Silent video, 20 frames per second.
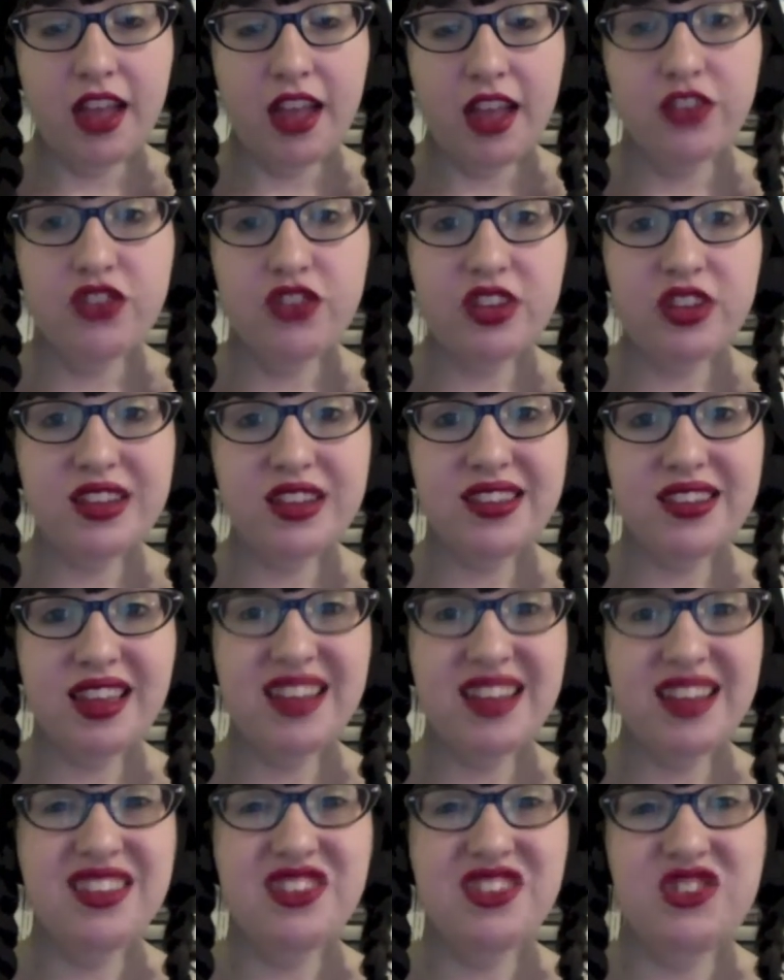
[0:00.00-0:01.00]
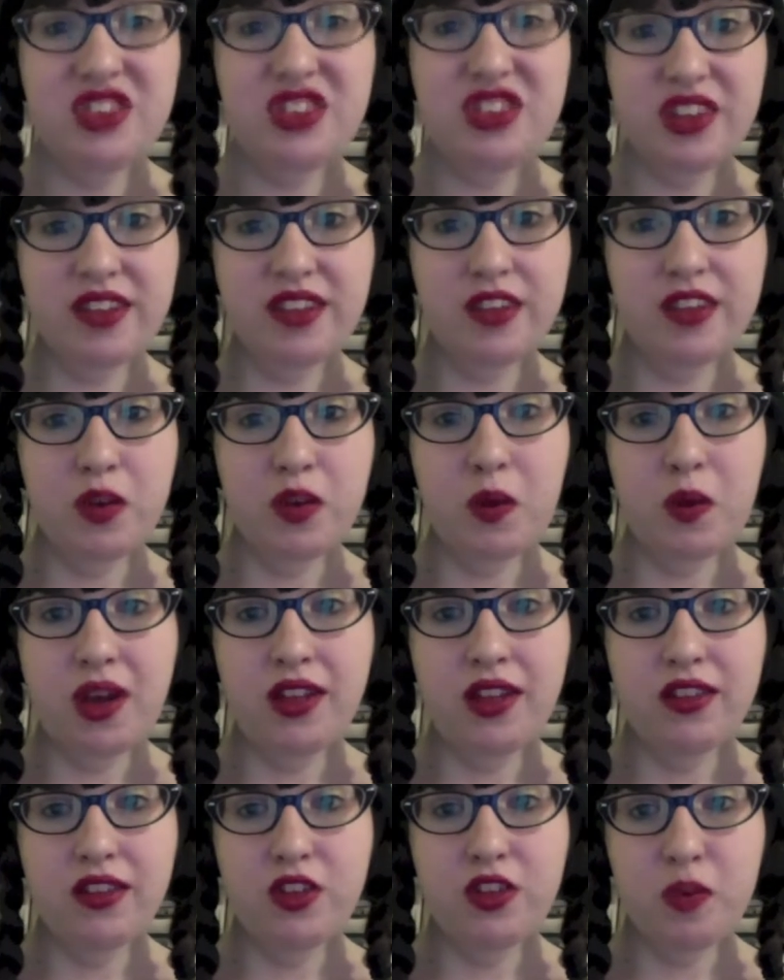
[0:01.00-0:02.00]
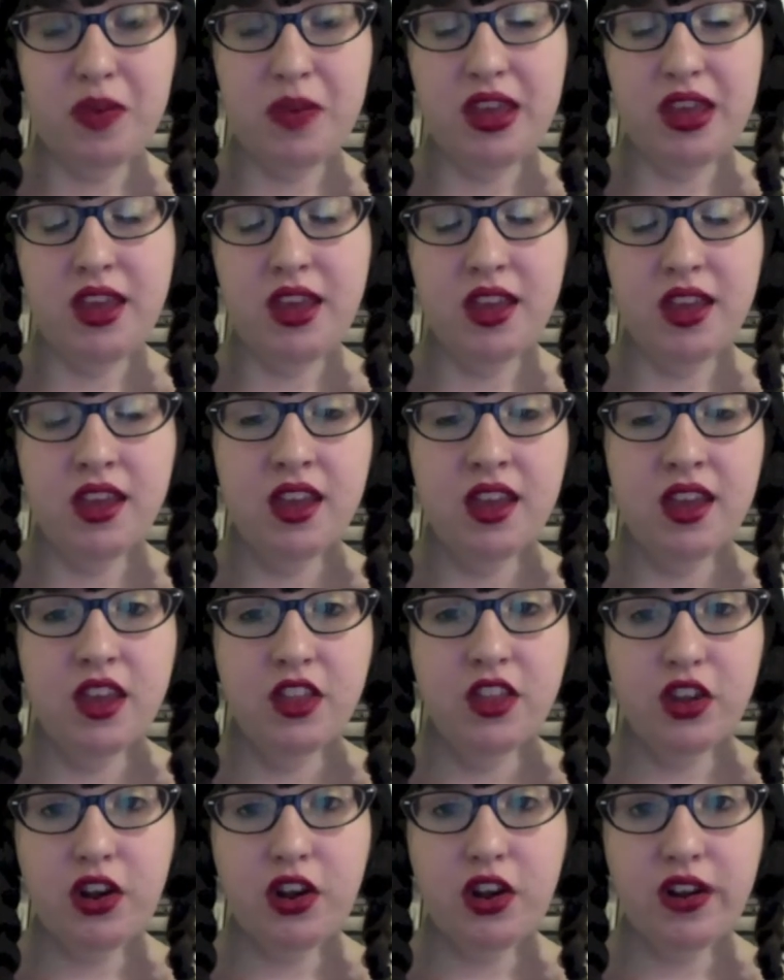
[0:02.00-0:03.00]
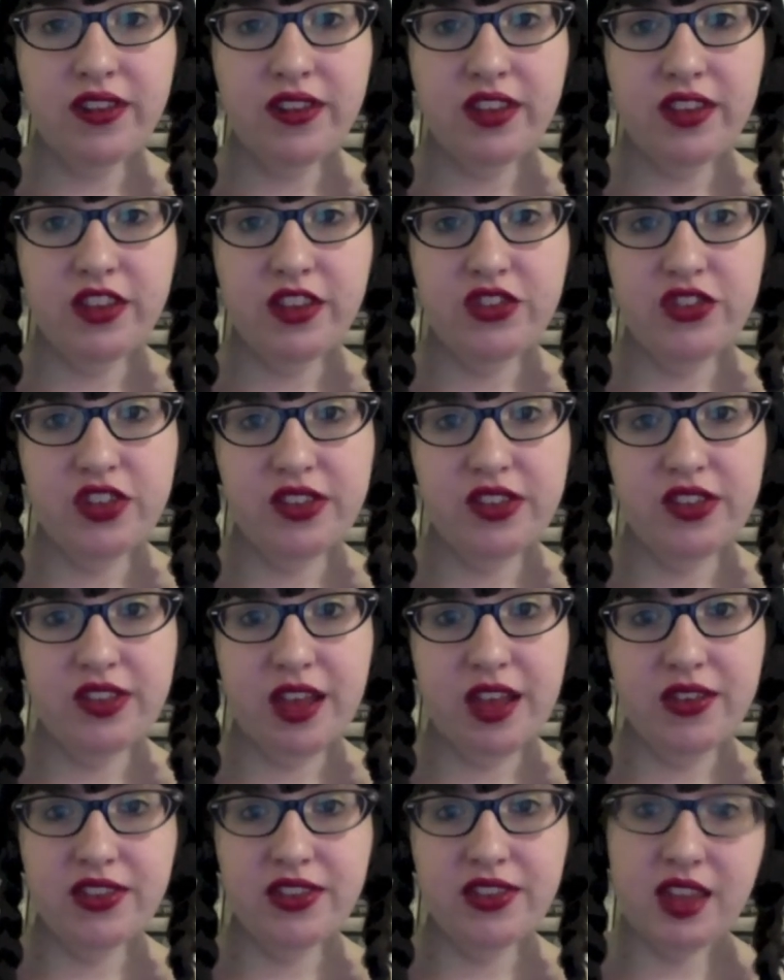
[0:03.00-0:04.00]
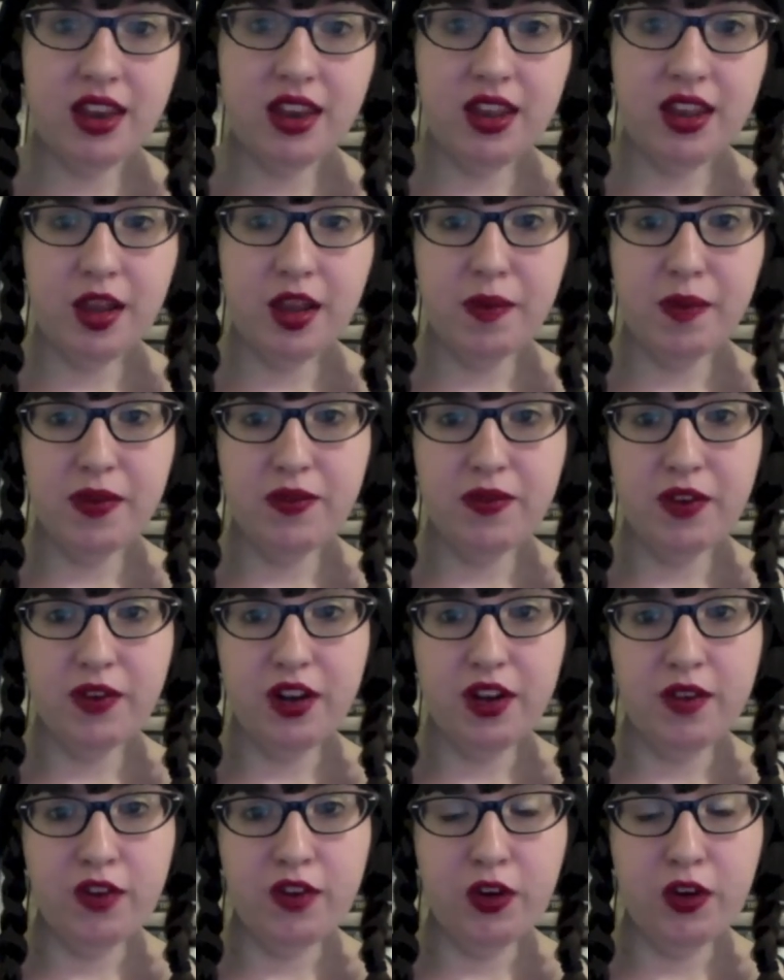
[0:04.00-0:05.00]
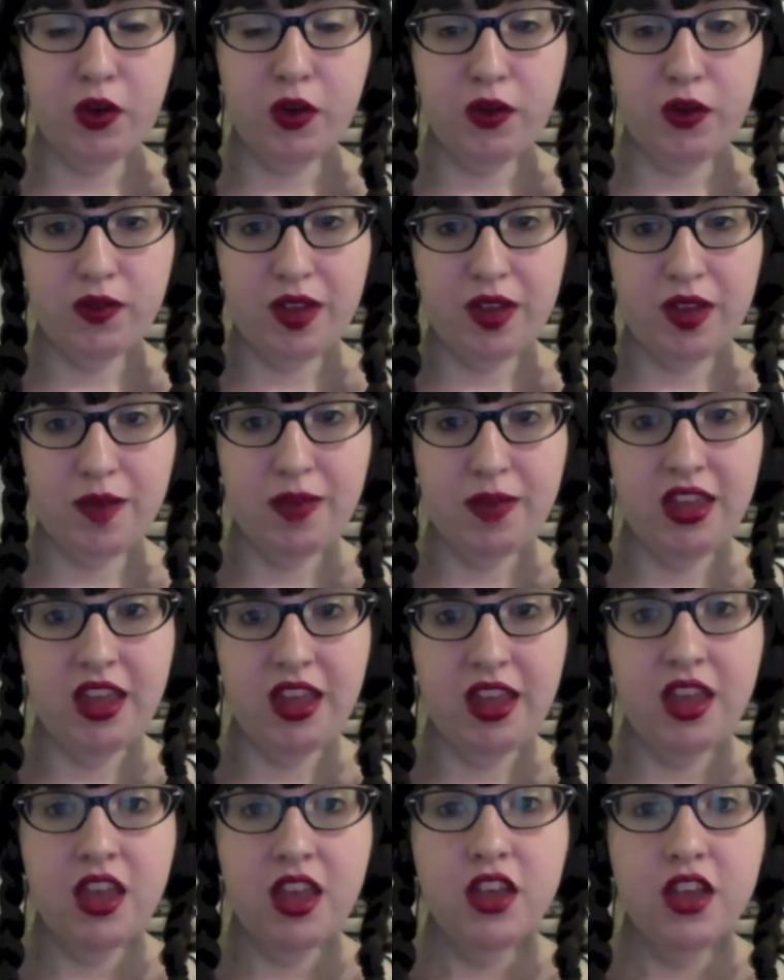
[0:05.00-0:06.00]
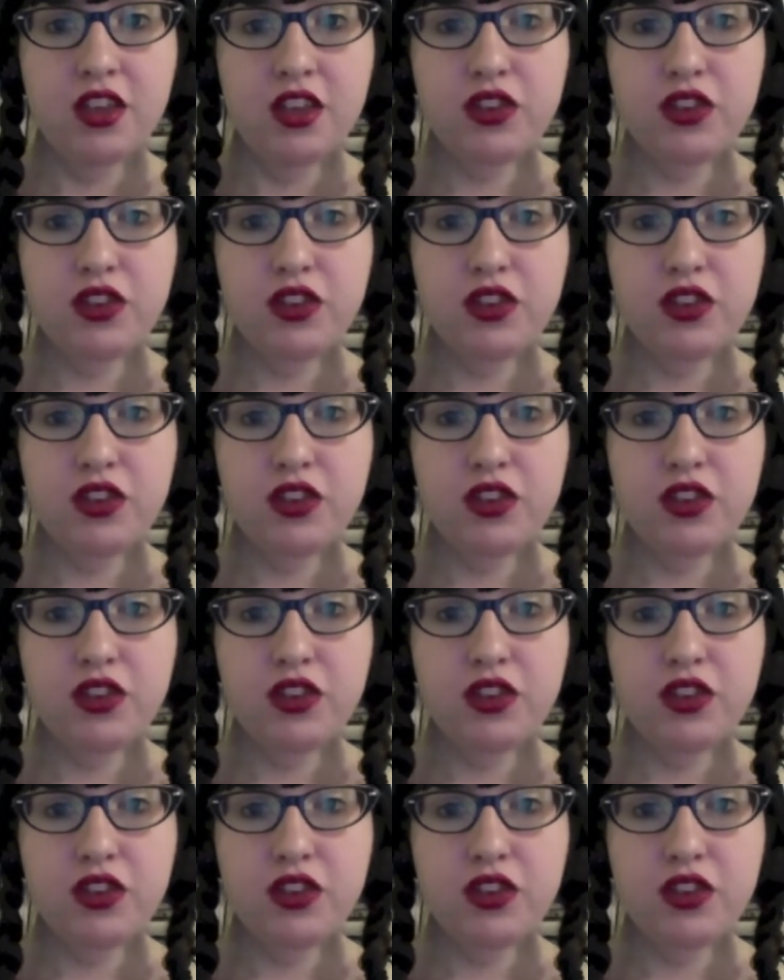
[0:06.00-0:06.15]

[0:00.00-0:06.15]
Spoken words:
and she decides that she doesn't want to be the current size she is now, standing up in front of her whole family.